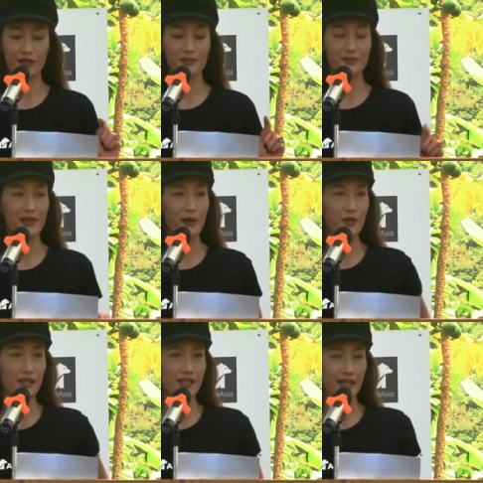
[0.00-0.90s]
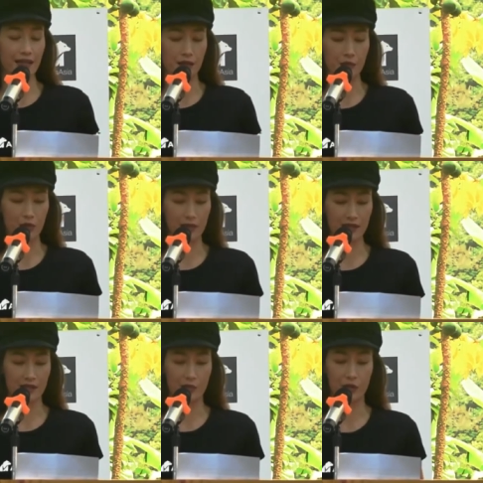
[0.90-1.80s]
of animals and raises
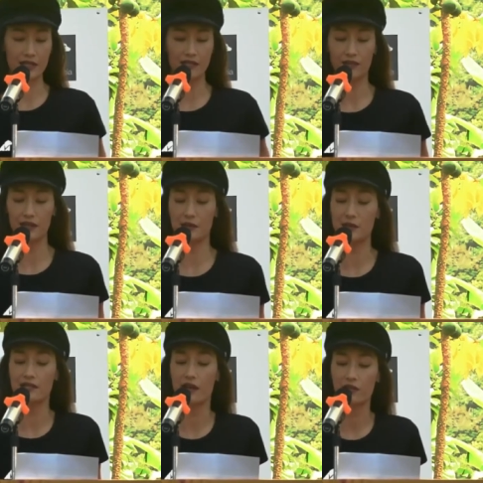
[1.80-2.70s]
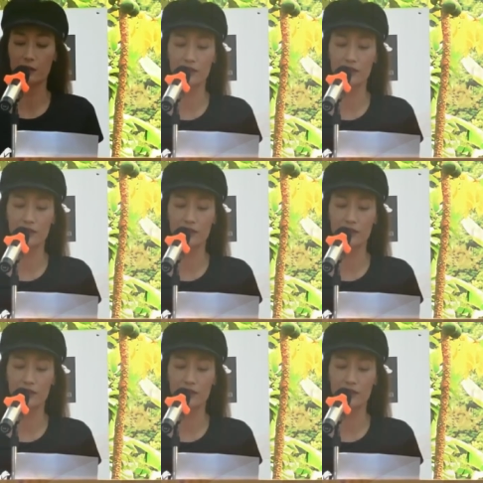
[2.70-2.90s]
awareness about their welfare.